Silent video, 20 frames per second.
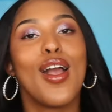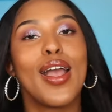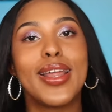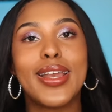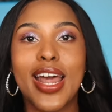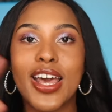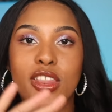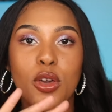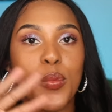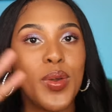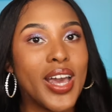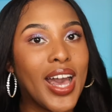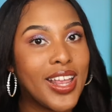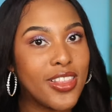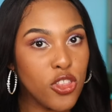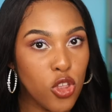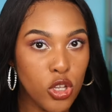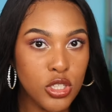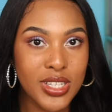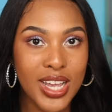right, now that we
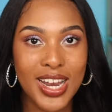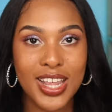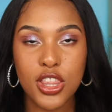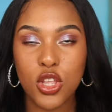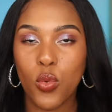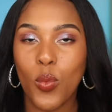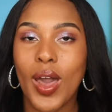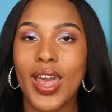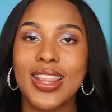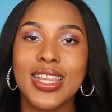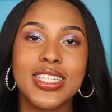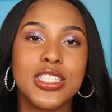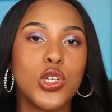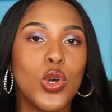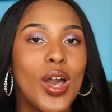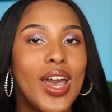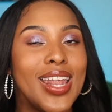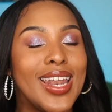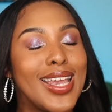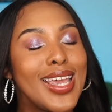got those out of the way, let's
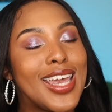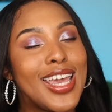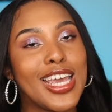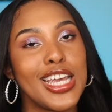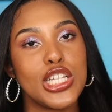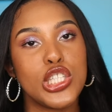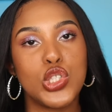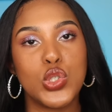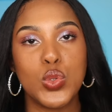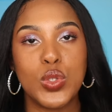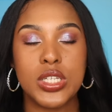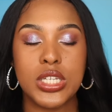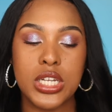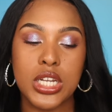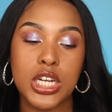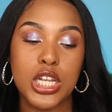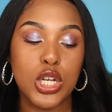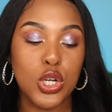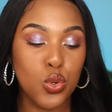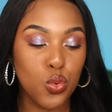go ahead and get into the
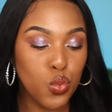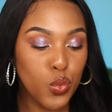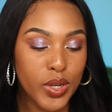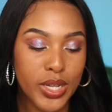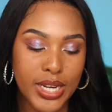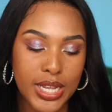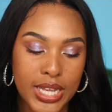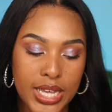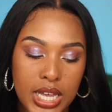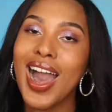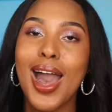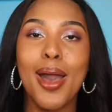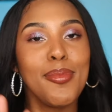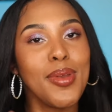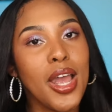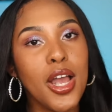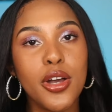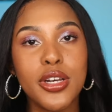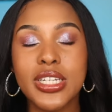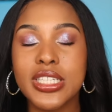nitty gritty. I'm
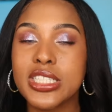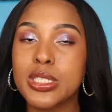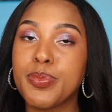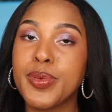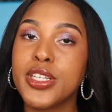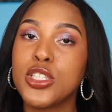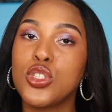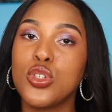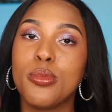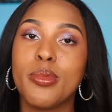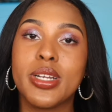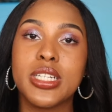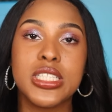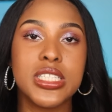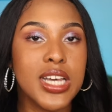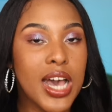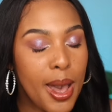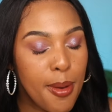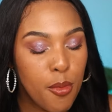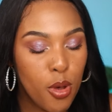not going to spend too much
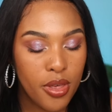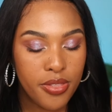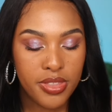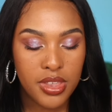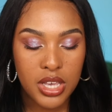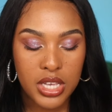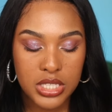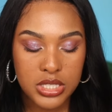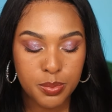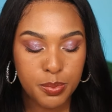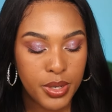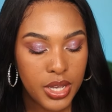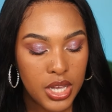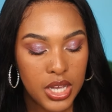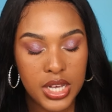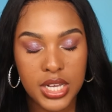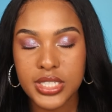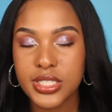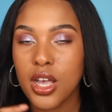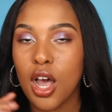time on these
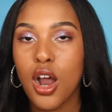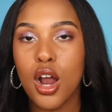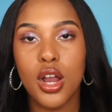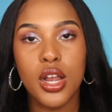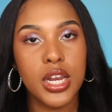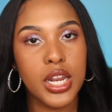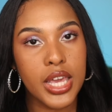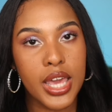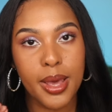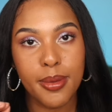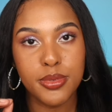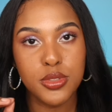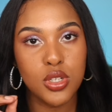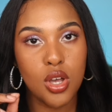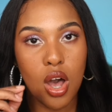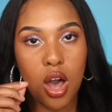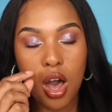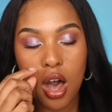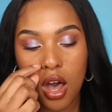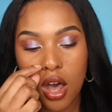because I already kept
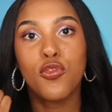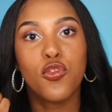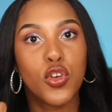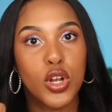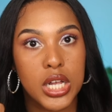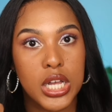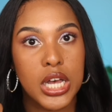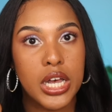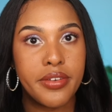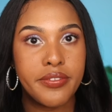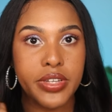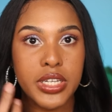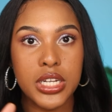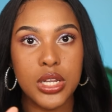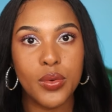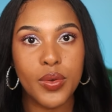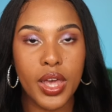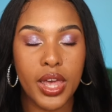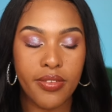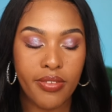y'all for Coven.
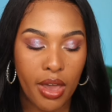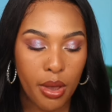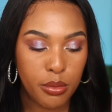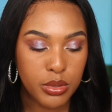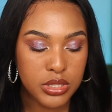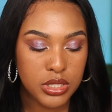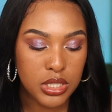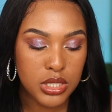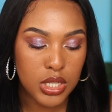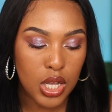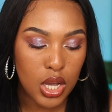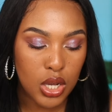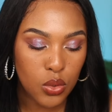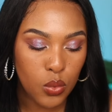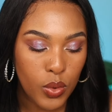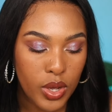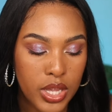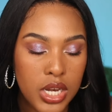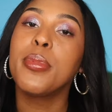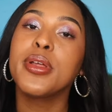Okay, that was a long
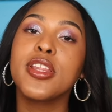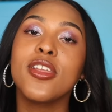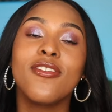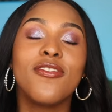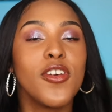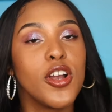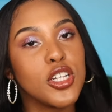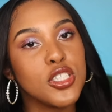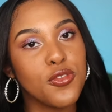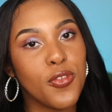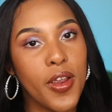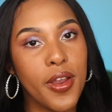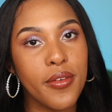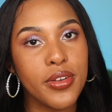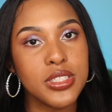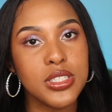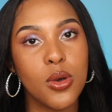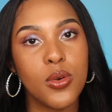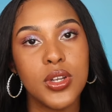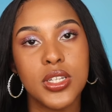one. But the first
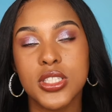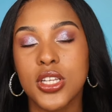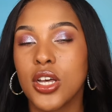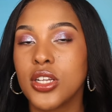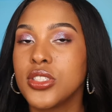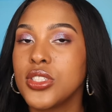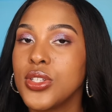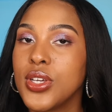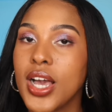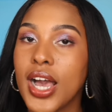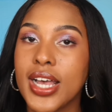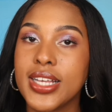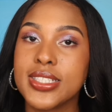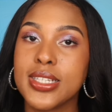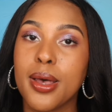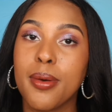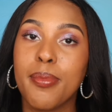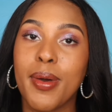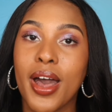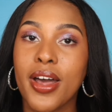fragrance I want to talk to you guys
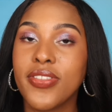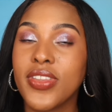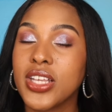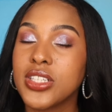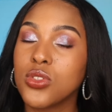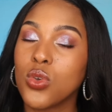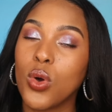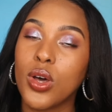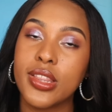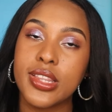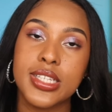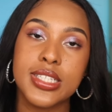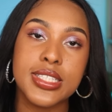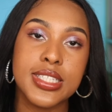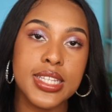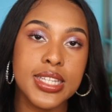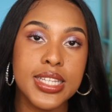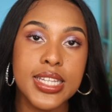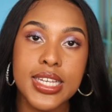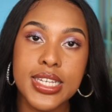about that's on this
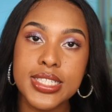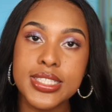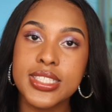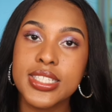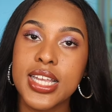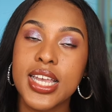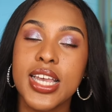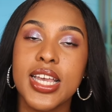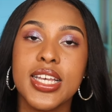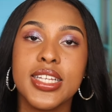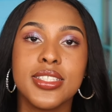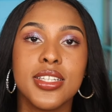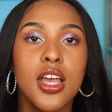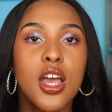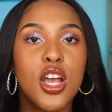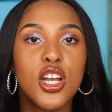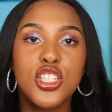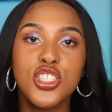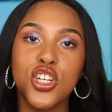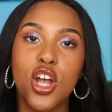list is
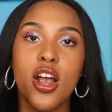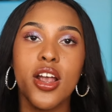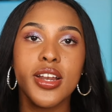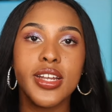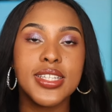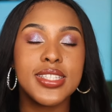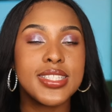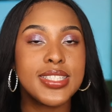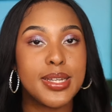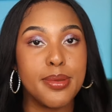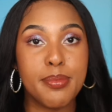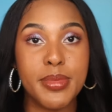Jardins de